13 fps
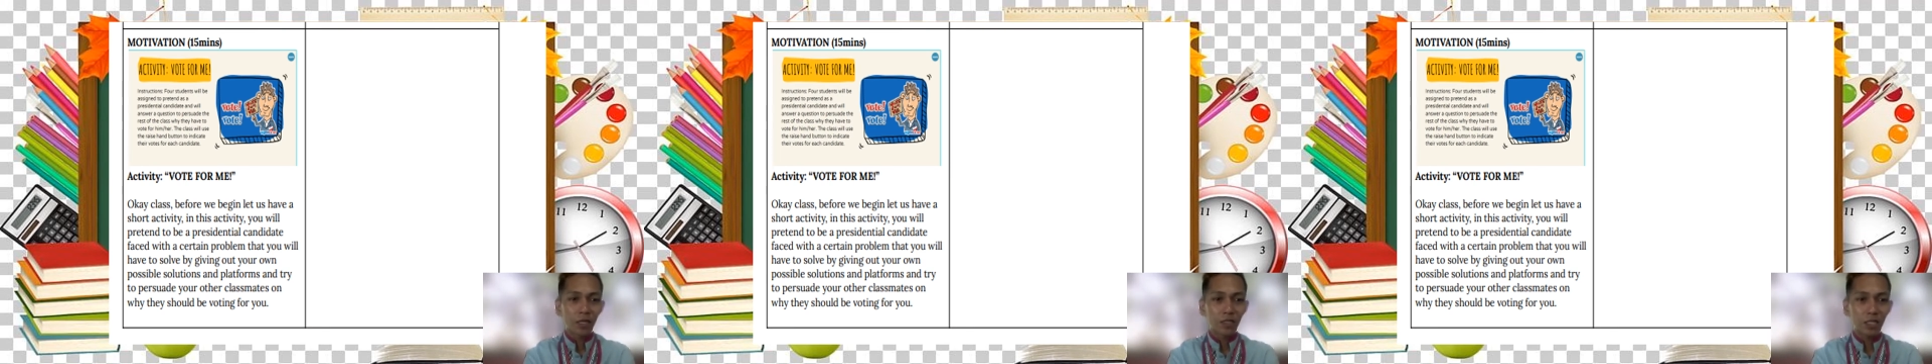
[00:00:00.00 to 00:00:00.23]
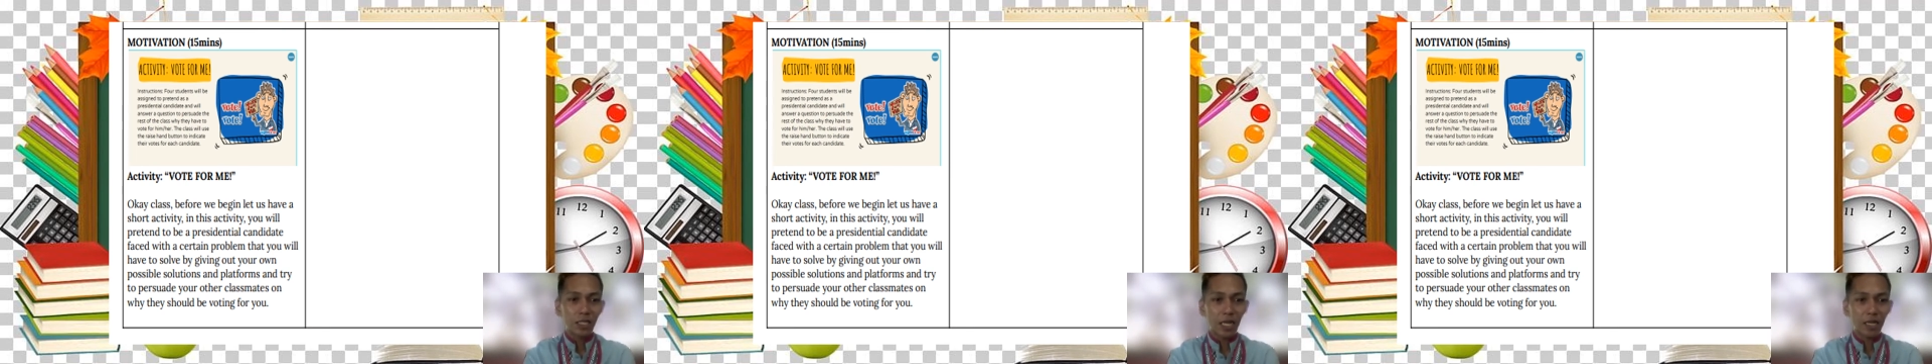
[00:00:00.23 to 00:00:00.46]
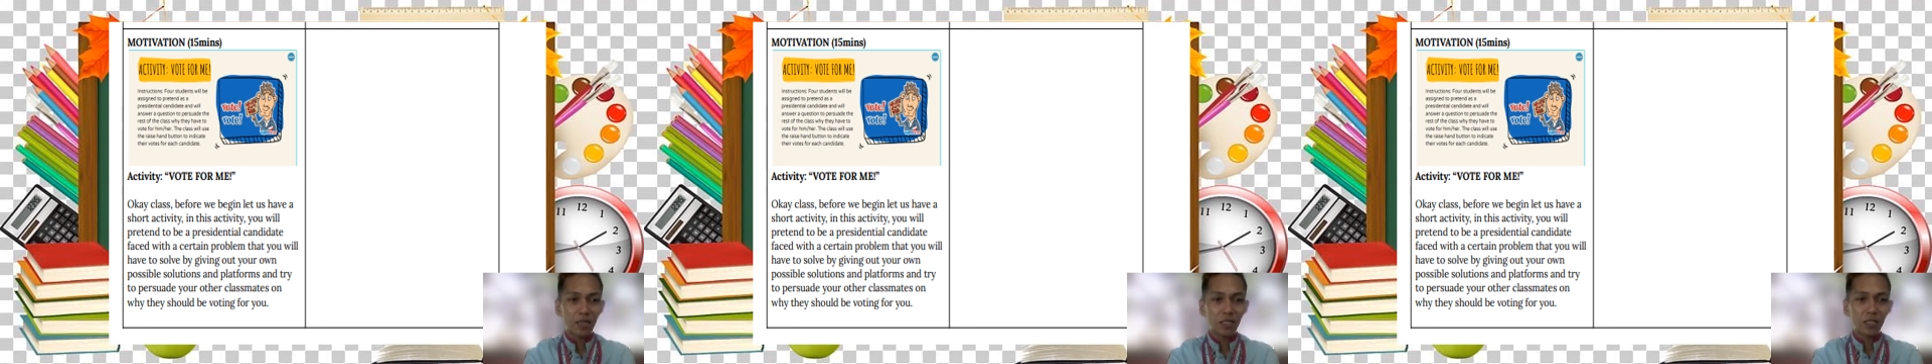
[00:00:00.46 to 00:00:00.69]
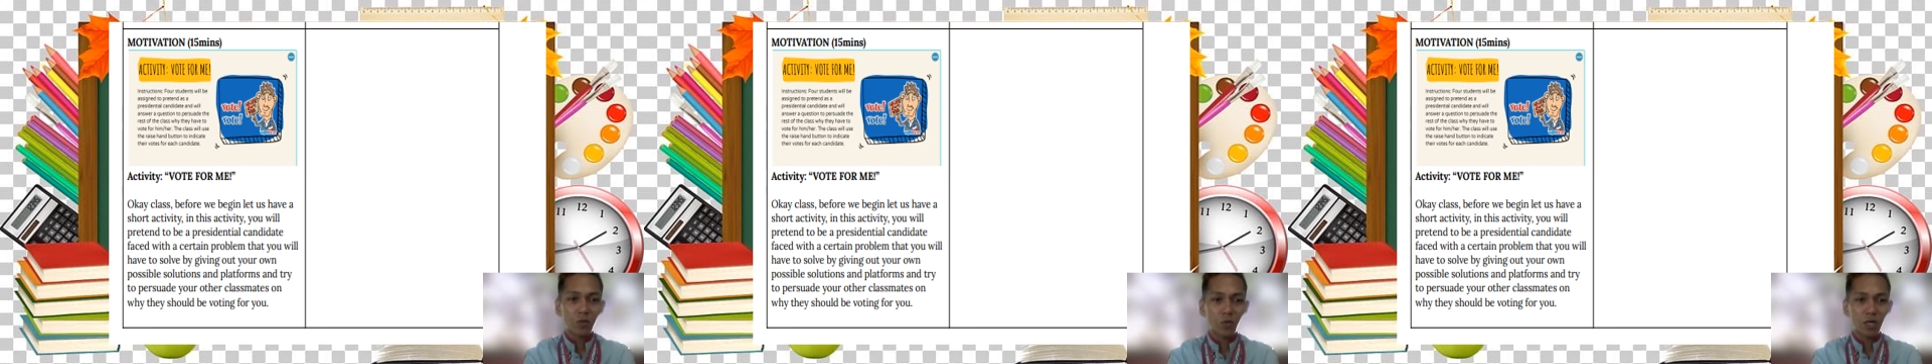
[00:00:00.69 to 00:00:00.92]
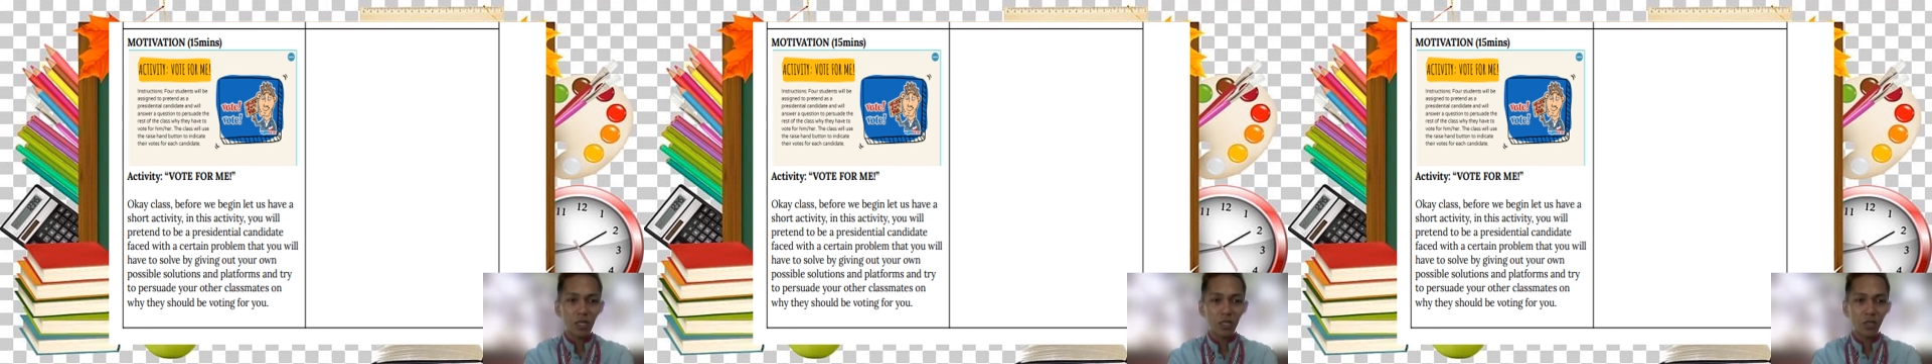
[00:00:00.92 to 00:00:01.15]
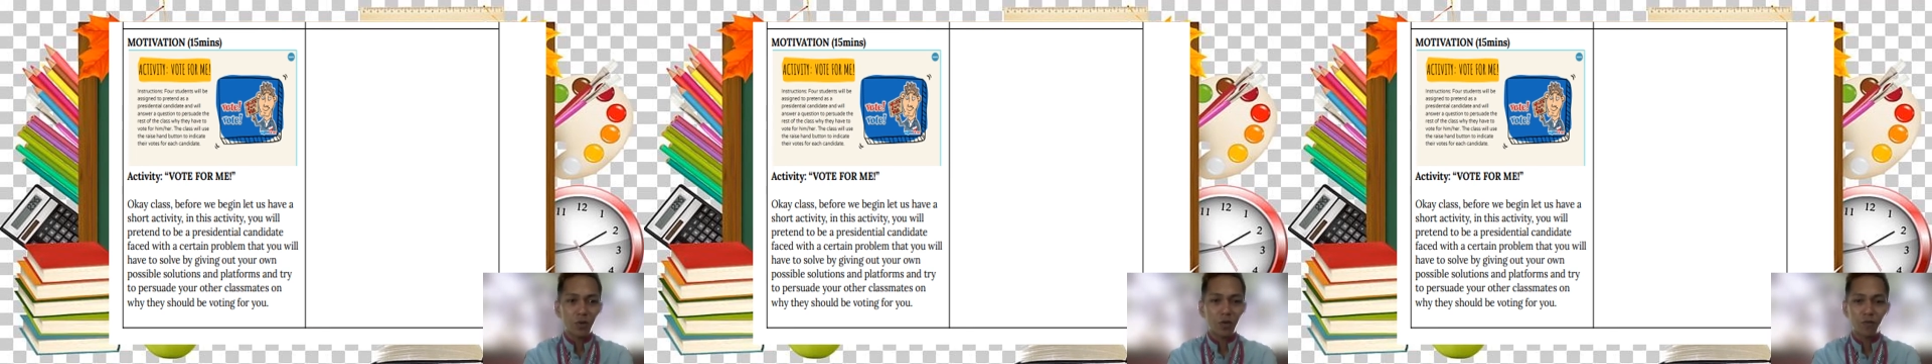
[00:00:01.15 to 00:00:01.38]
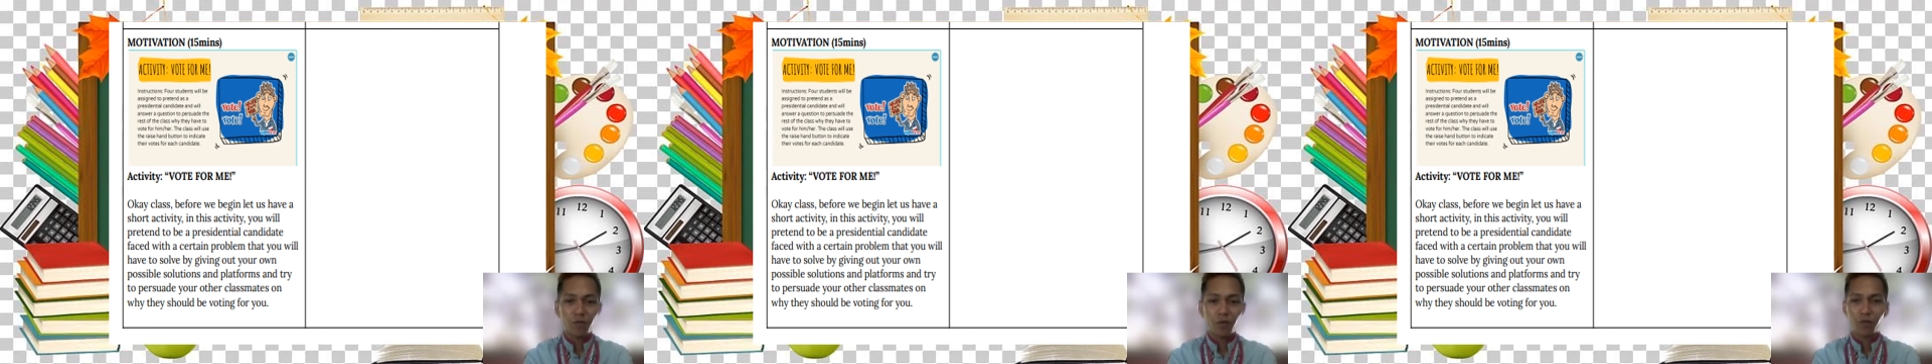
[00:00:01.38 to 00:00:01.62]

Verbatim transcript: just like this one you can vote